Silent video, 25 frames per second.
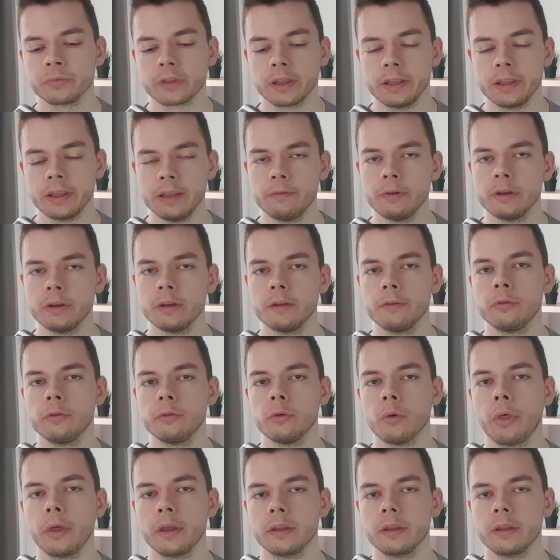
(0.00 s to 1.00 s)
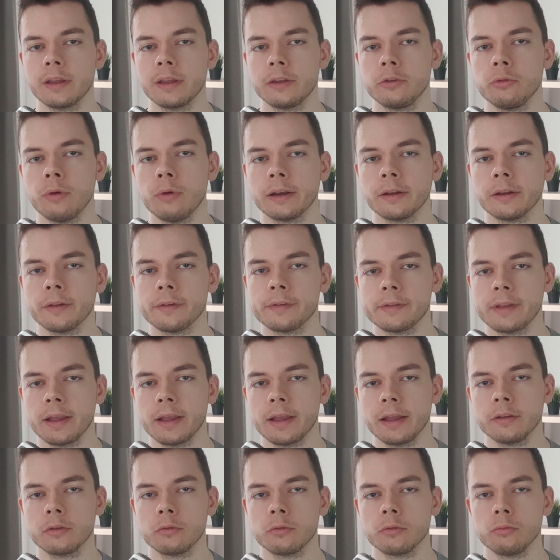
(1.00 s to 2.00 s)
Even if you think that you
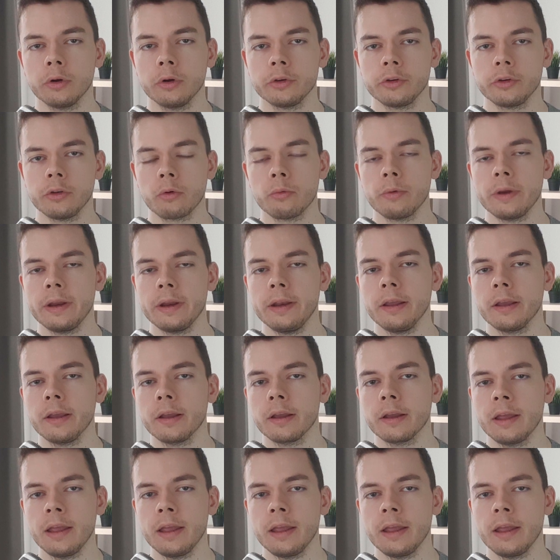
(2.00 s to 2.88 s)
understand what you're reading,